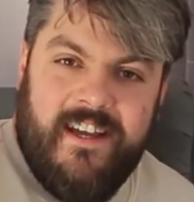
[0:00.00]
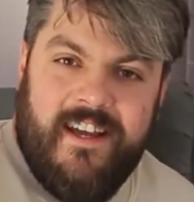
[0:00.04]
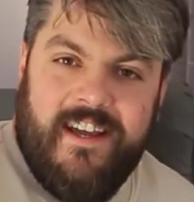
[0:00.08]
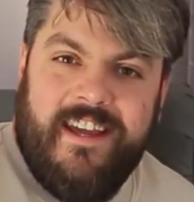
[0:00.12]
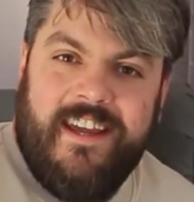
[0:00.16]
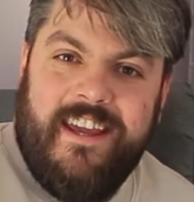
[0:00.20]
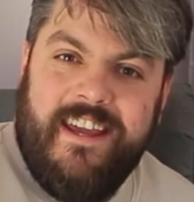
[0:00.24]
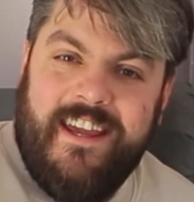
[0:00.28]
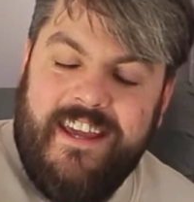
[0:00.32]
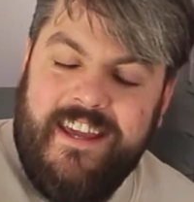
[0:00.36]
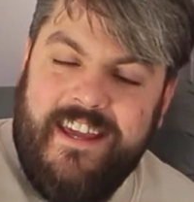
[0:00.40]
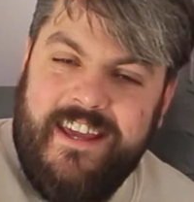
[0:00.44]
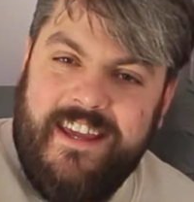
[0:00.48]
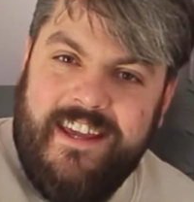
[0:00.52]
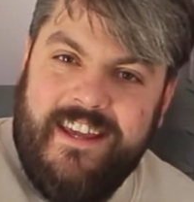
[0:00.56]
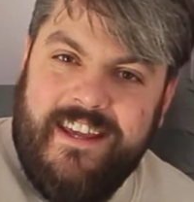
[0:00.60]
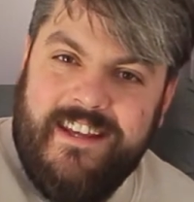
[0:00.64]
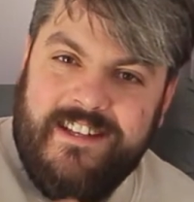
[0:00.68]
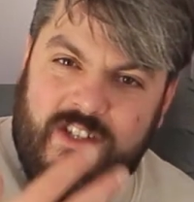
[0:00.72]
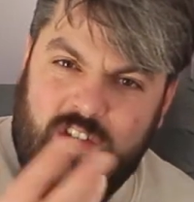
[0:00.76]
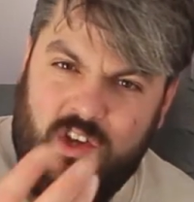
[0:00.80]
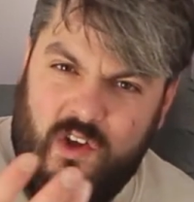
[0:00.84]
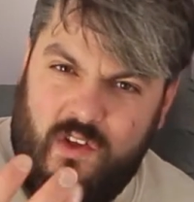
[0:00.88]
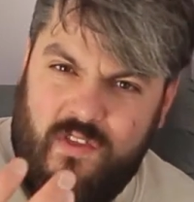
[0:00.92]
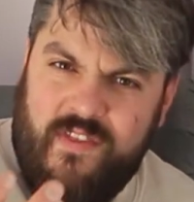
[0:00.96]
It,
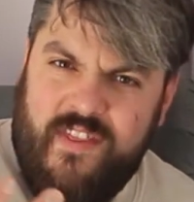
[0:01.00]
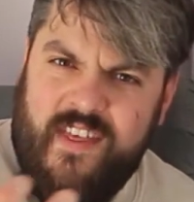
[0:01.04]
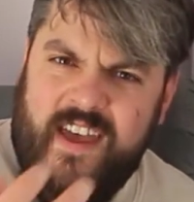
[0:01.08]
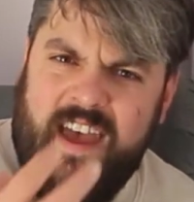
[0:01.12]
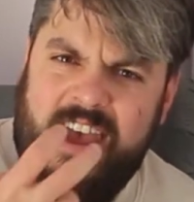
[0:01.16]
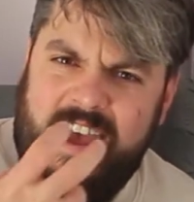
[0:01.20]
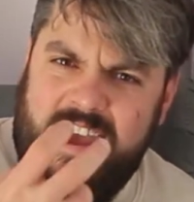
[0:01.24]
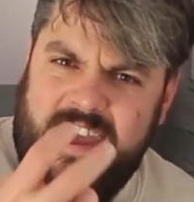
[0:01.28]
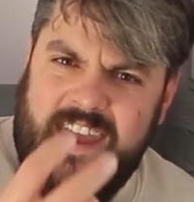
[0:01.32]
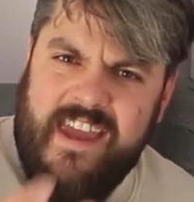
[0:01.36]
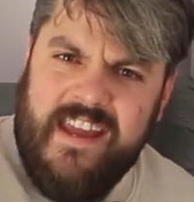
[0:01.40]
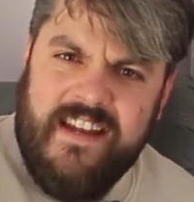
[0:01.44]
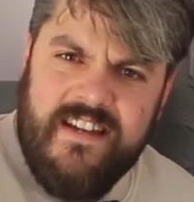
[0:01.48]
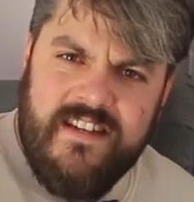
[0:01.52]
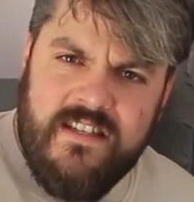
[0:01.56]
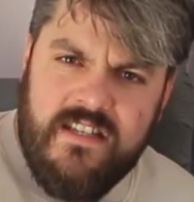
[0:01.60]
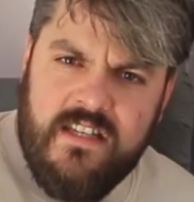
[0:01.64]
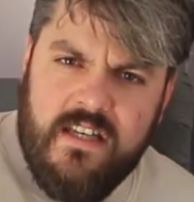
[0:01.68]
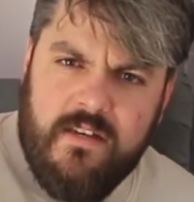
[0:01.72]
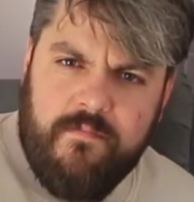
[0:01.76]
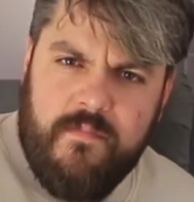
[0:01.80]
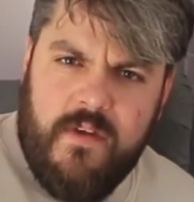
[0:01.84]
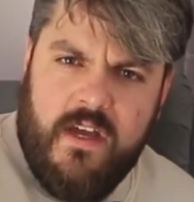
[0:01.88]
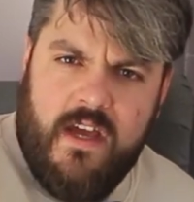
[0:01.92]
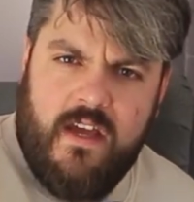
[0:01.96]
has it, got that
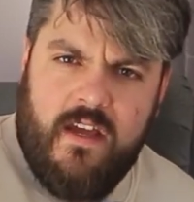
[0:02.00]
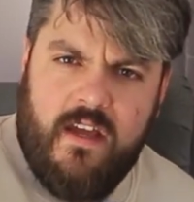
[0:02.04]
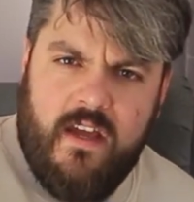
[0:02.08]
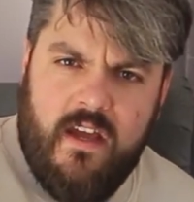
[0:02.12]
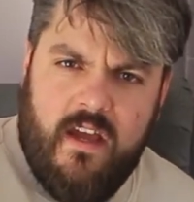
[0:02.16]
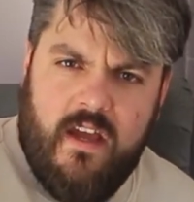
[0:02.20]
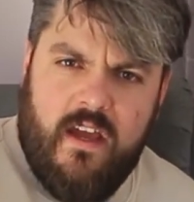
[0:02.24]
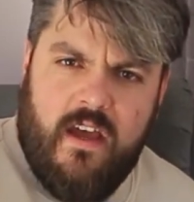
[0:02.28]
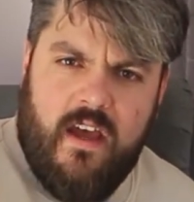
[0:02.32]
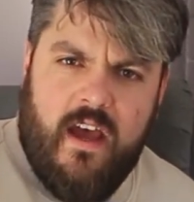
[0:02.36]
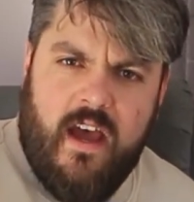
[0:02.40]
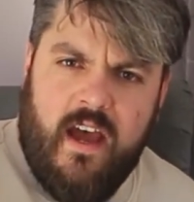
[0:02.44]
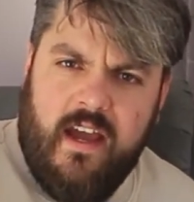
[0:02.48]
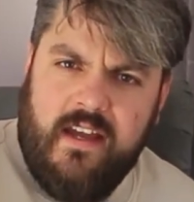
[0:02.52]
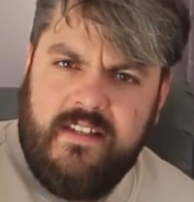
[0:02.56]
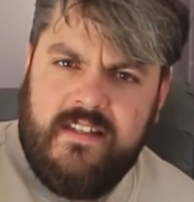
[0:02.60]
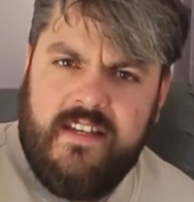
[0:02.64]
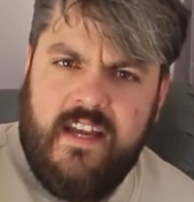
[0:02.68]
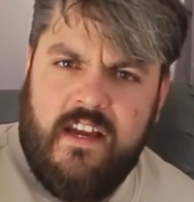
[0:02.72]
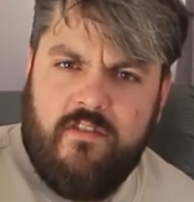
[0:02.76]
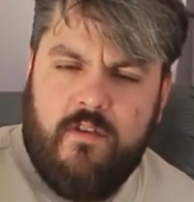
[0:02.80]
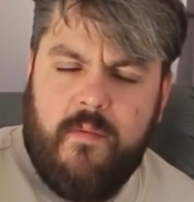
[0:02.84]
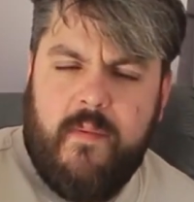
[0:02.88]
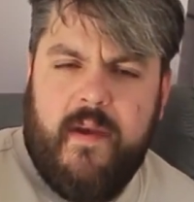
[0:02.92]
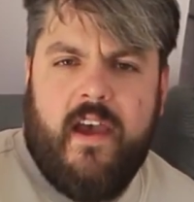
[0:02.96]
intimate
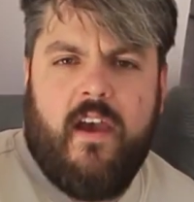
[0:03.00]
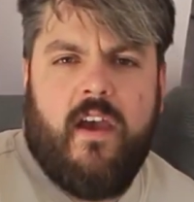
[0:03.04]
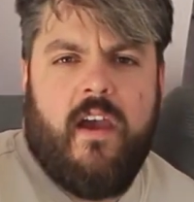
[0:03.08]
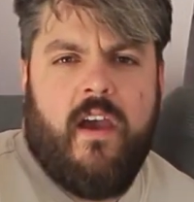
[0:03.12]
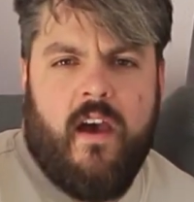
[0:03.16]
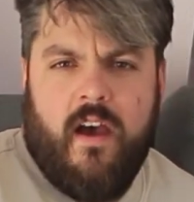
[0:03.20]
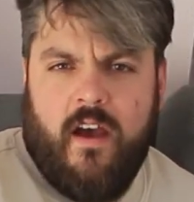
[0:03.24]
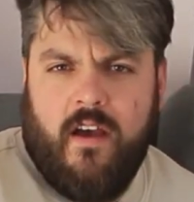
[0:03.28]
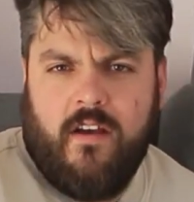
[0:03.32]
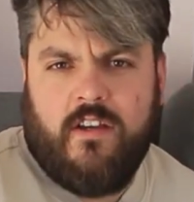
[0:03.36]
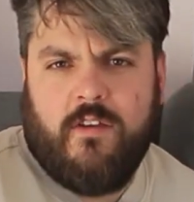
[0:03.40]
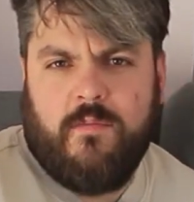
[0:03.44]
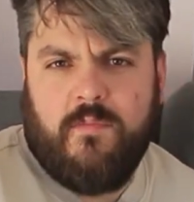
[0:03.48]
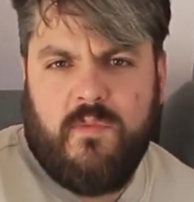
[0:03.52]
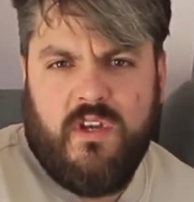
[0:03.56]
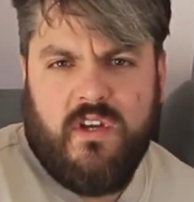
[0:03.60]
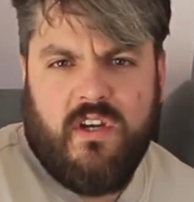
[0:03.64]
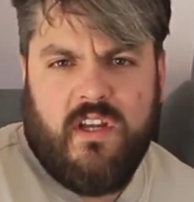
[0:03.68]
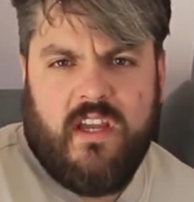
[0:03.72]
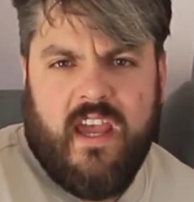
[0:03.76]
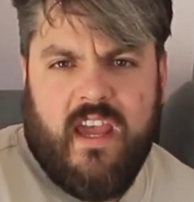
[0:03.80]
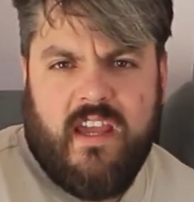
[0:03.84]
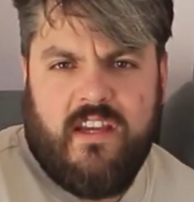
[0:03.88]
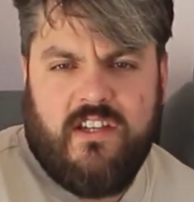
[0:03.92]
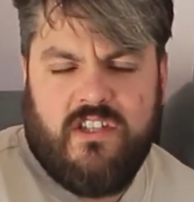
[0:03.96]
idea about it, our
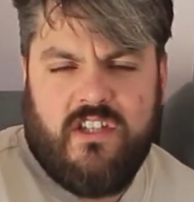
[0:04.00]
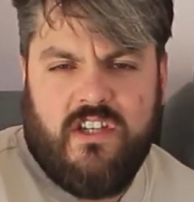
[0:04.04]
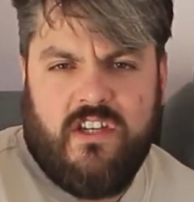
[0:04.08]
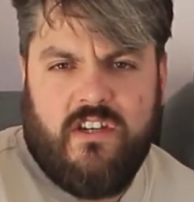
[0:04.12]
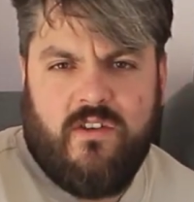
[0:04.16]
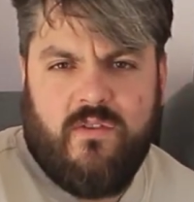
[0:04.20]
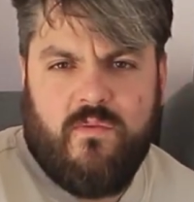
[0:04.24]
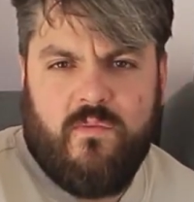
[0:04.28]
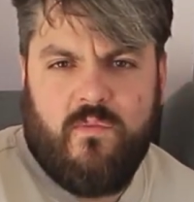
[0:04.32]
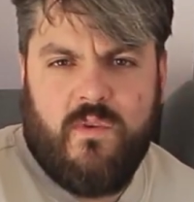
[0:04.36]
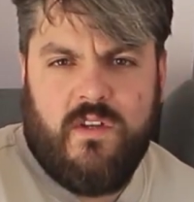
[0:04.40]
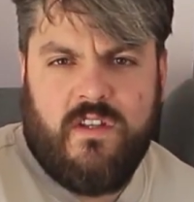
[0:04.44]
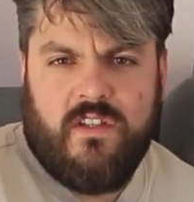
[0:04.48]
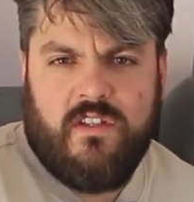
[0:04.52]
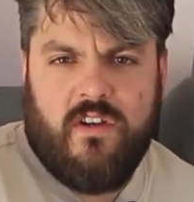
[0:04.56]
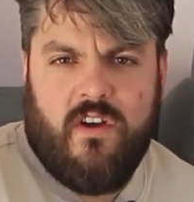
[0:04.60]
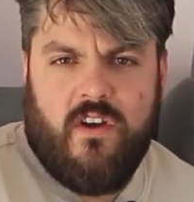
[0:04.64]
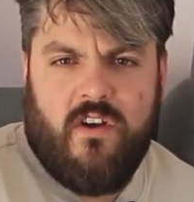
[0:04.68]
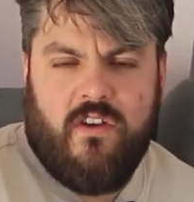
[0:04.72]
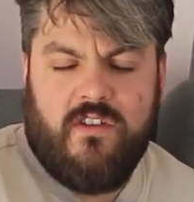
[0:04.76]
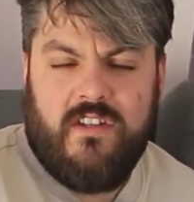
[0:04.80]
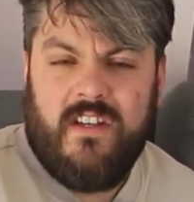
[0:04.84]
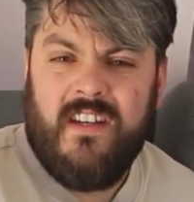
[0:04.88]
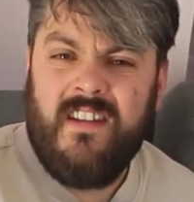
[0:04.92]
communication with God.